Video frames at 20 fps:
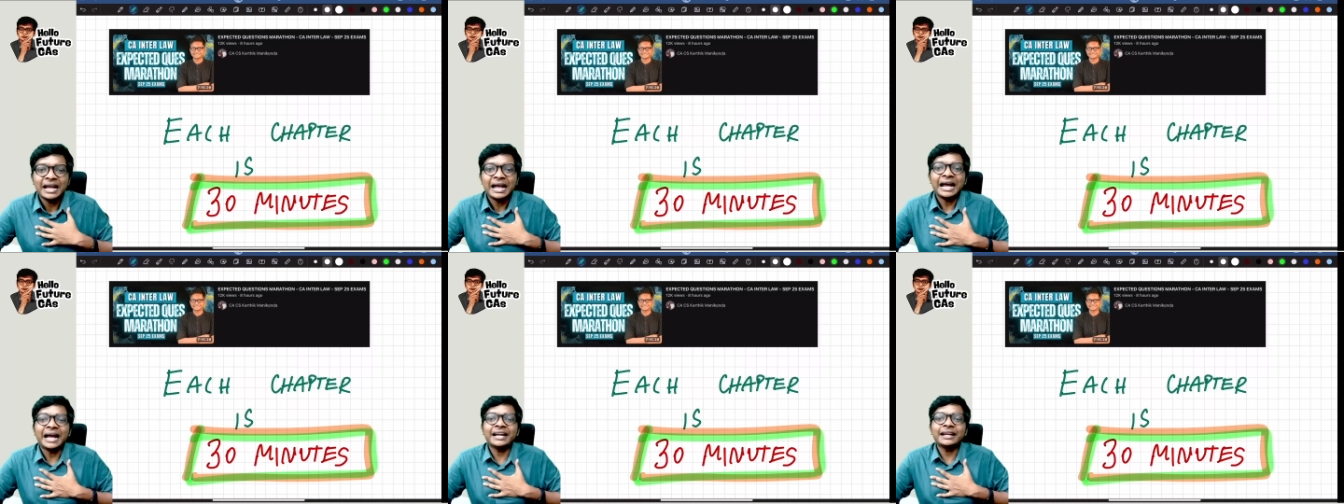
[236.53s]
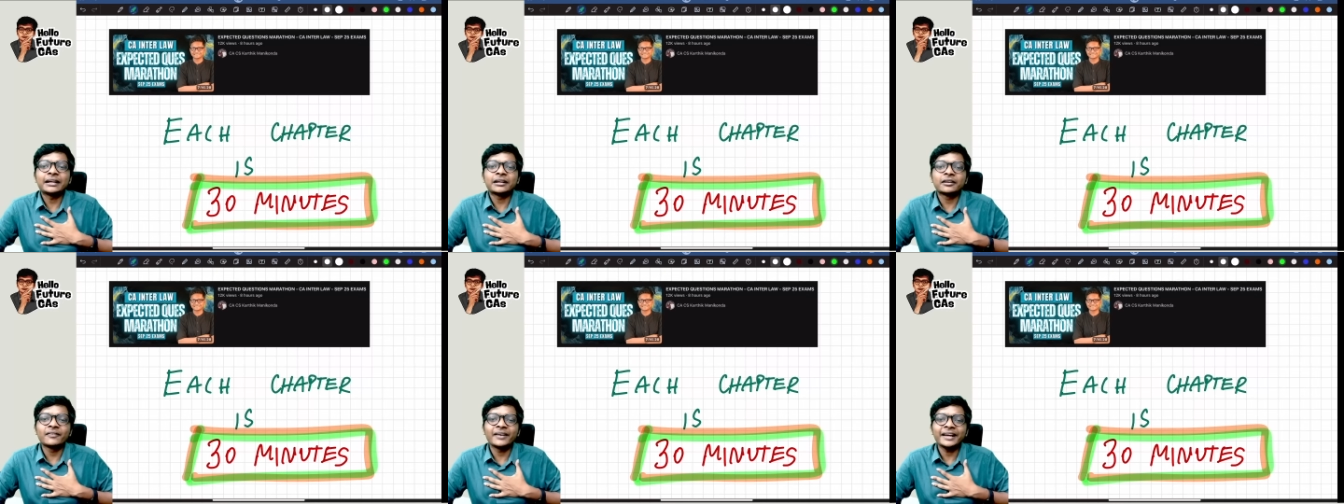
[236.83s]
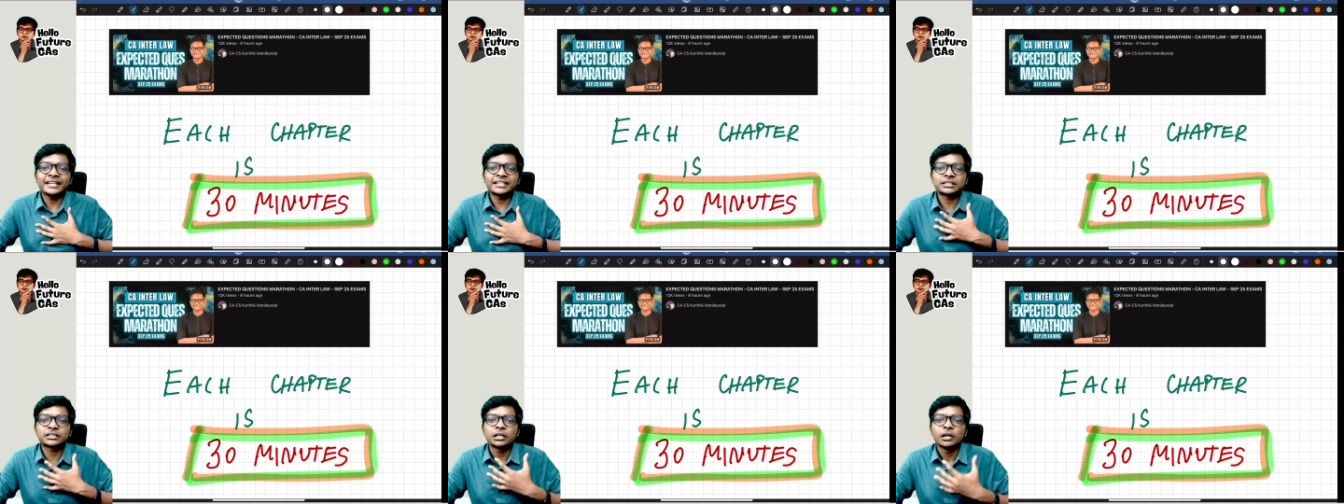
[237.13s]
and
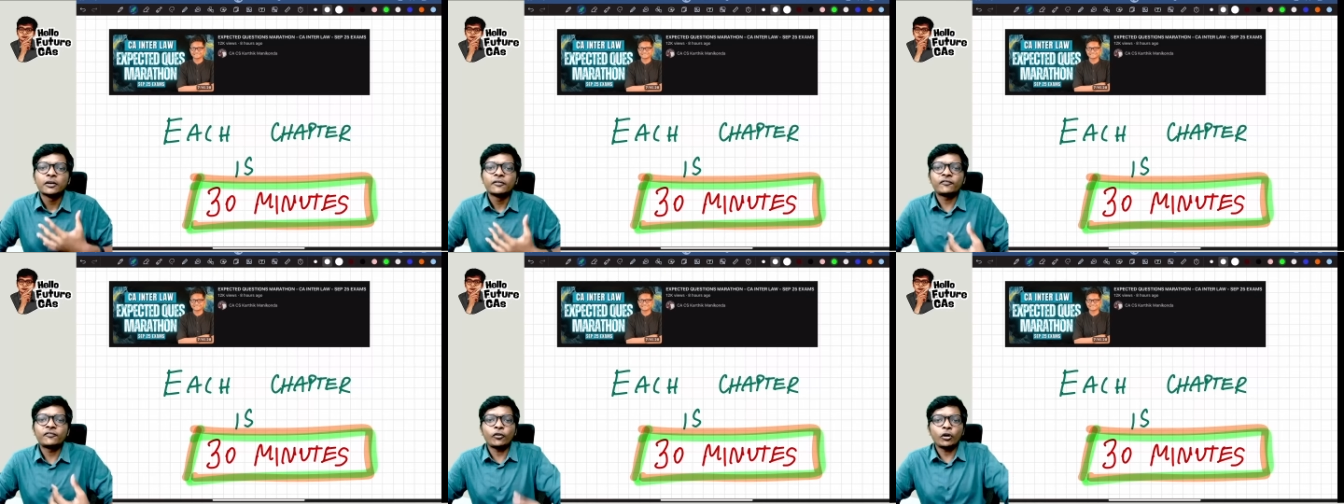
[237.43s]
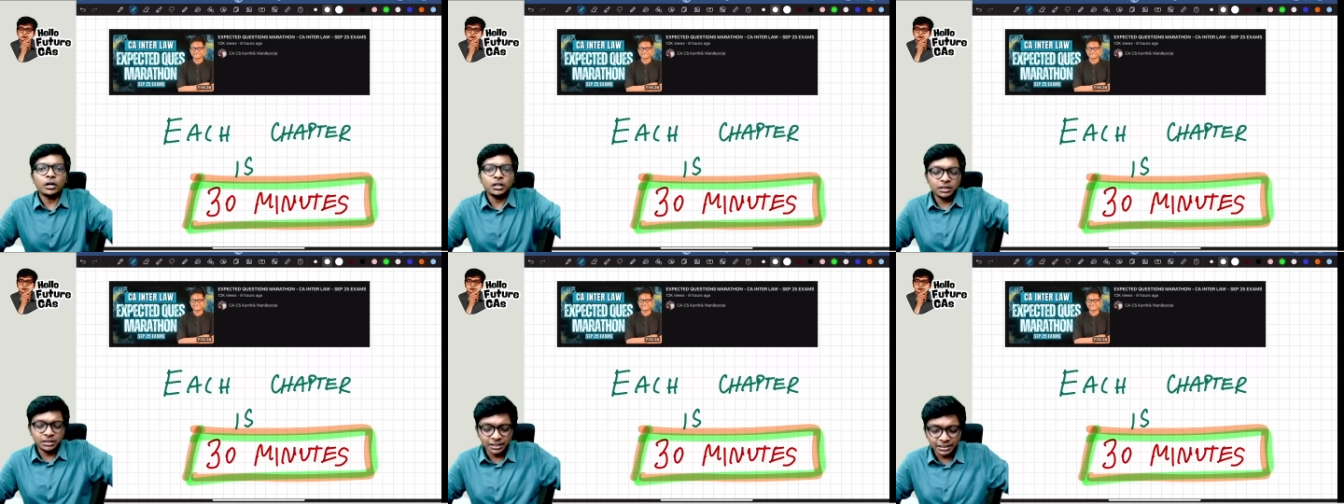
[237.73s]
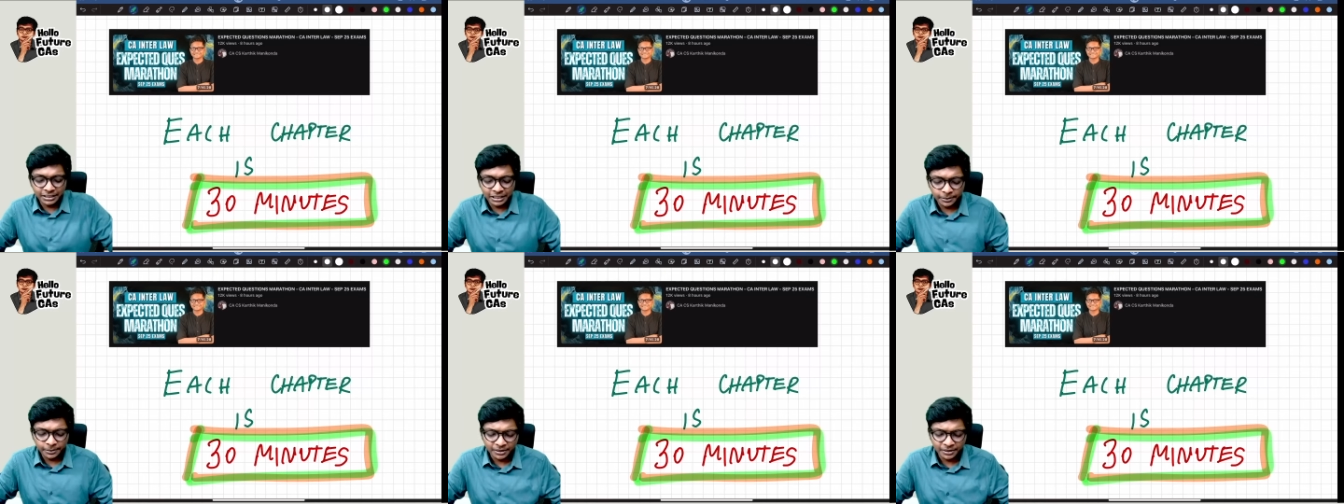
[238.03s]
revise for
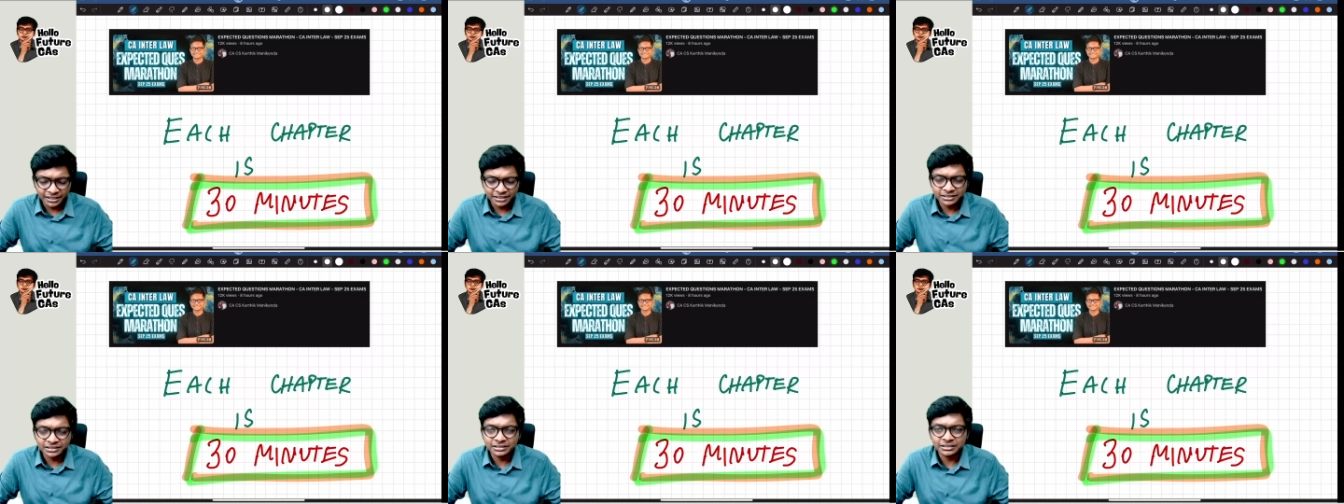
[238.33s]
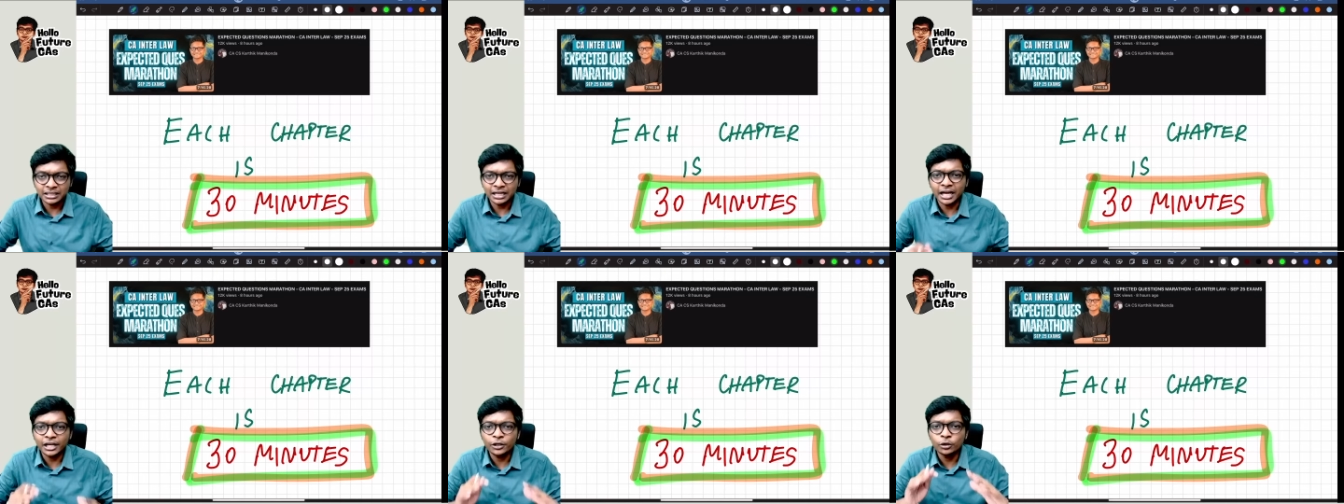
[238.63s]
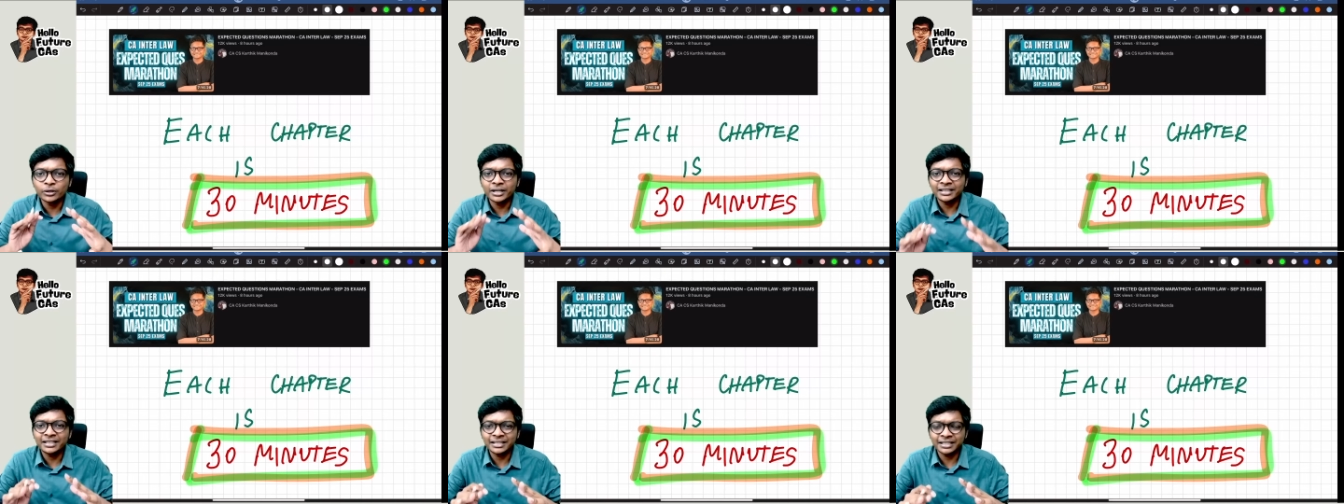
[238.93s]
30 minutes. Are you
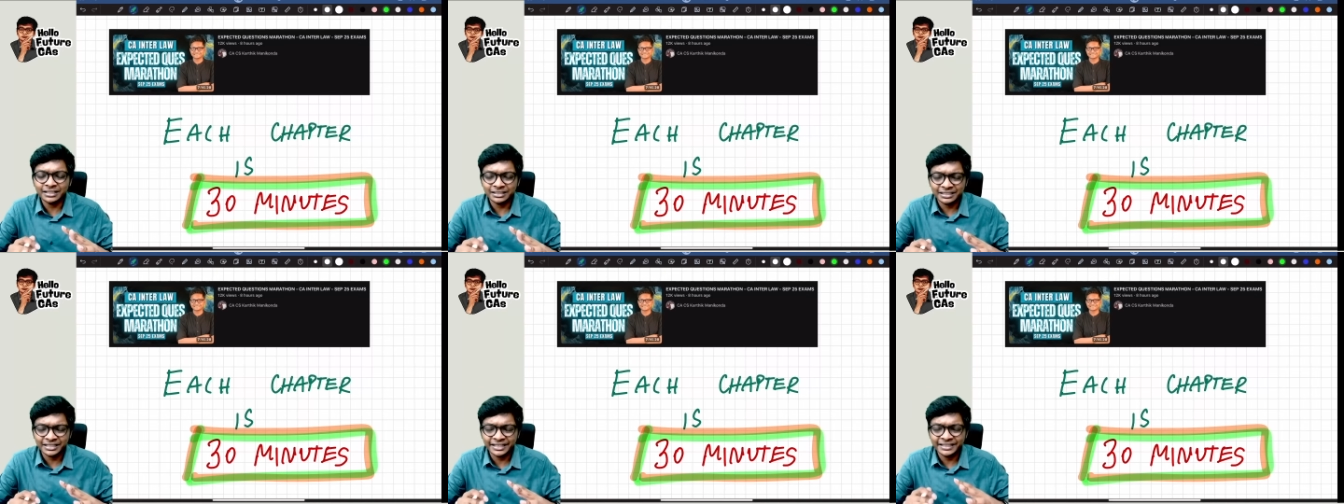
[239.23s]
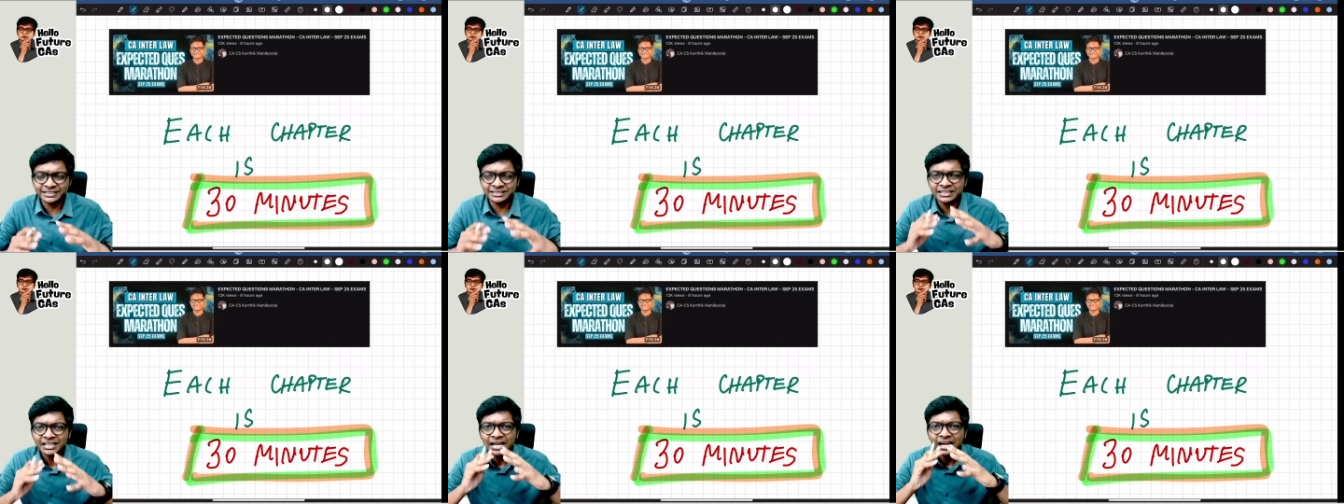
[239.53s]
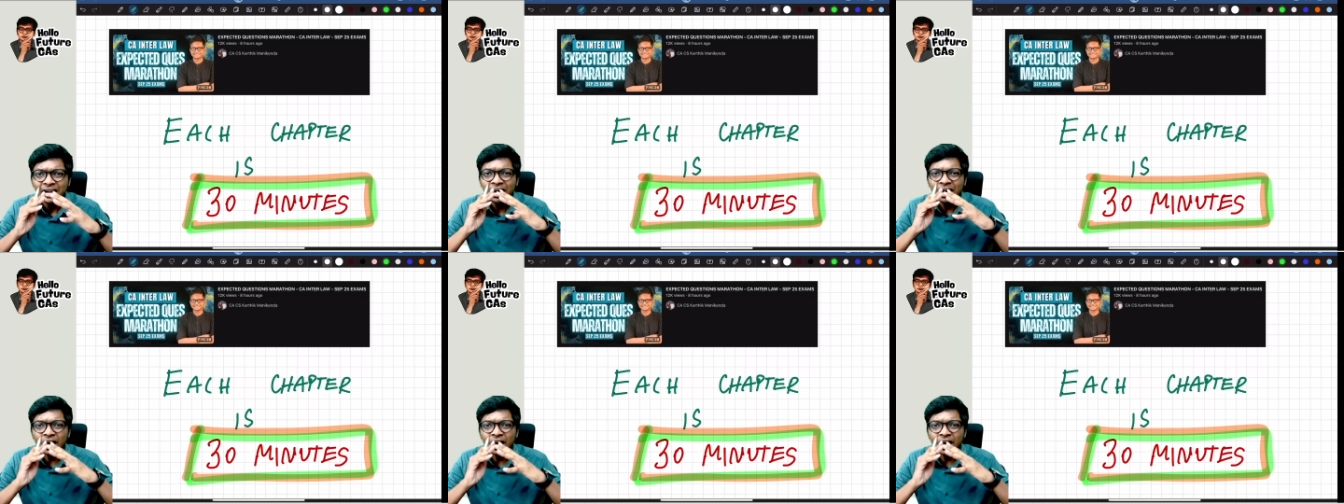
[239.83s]
getting it, guys?